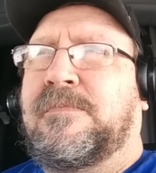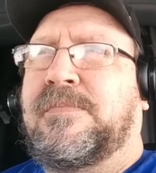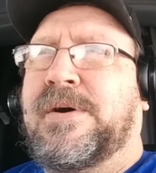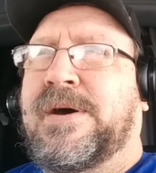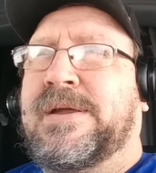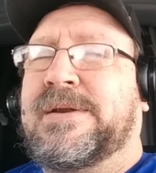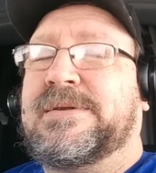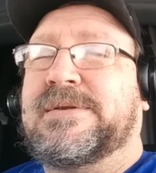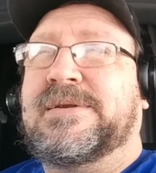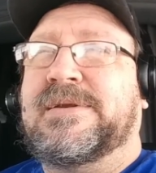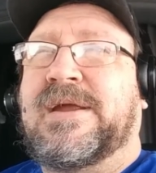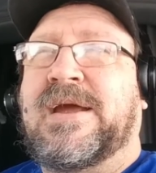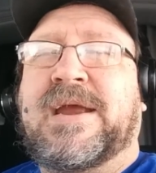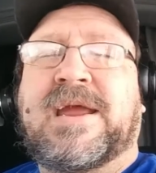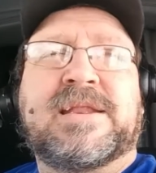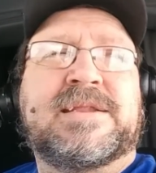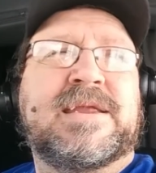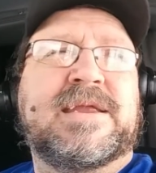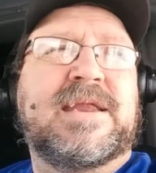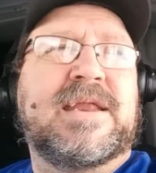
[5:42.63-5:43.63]
But I
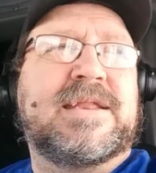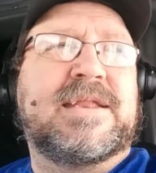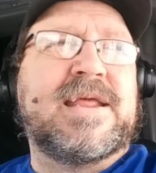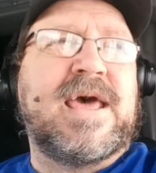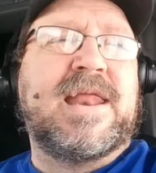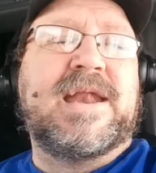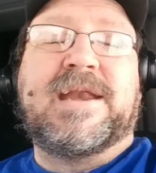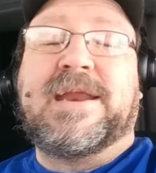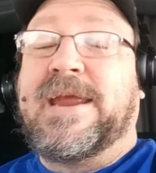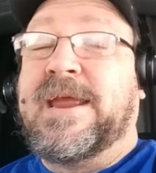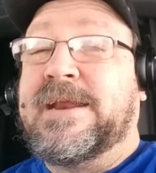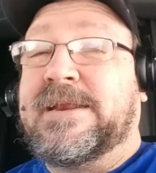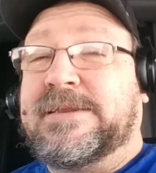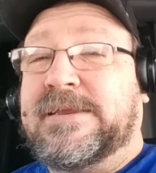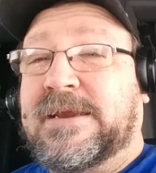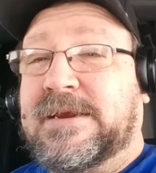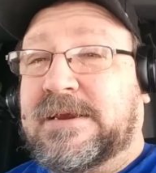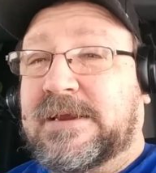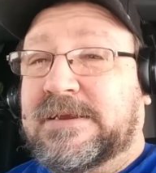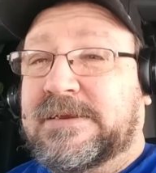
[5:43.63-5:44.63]
guess he decided against
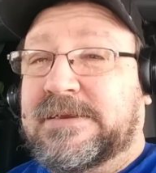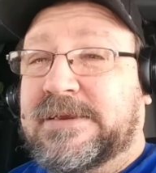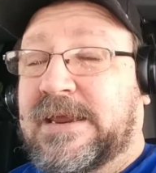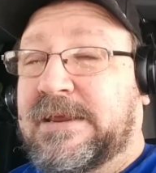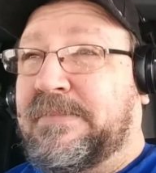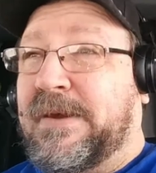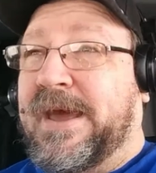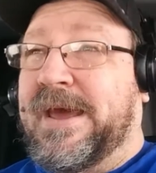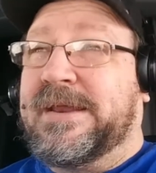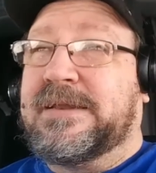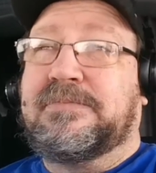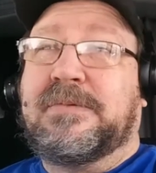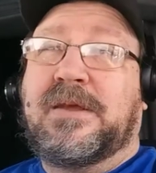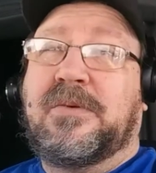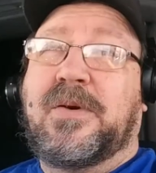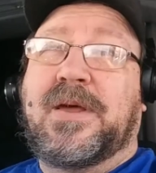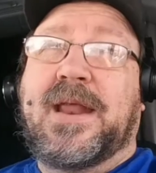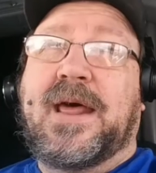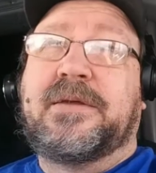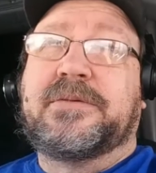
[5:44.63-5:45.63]
it because he passed me
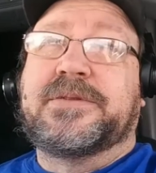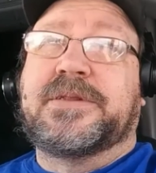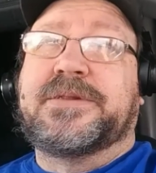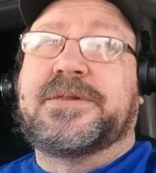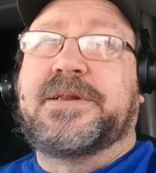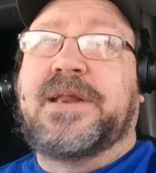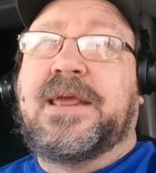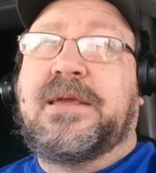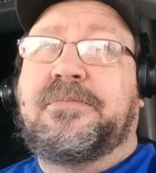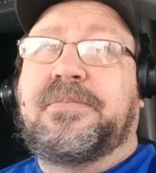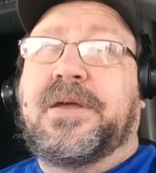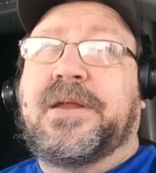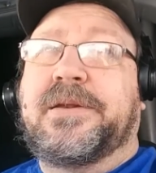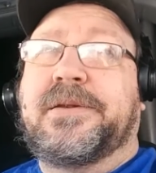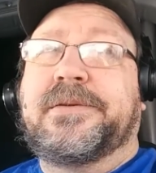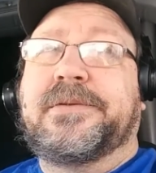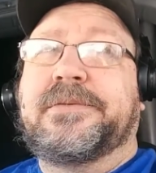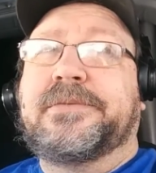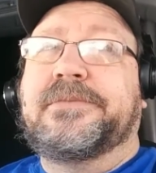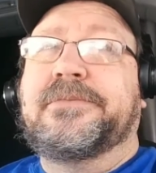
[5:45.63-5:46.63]
while I was asleep, and
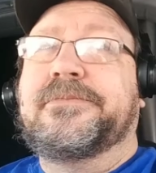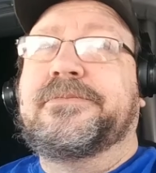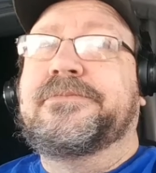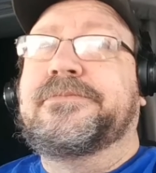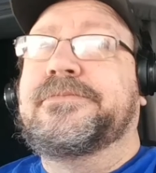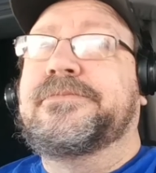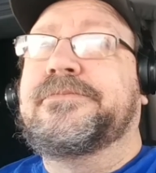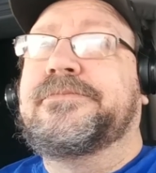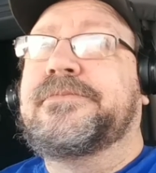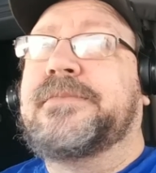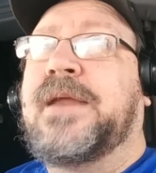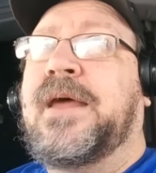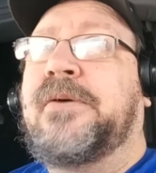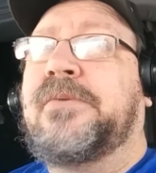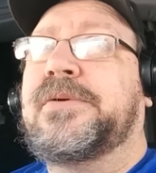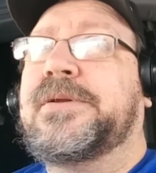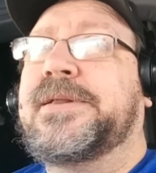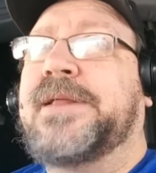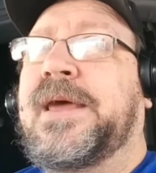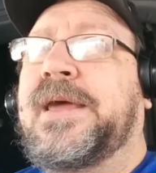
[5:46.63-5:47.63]
that
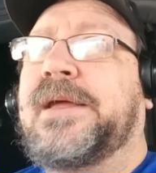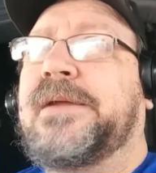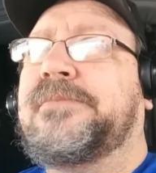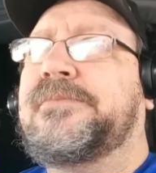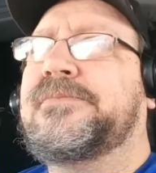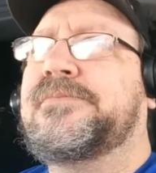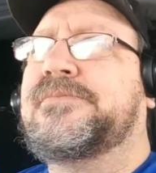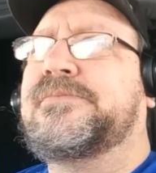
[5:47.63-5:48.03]
was that.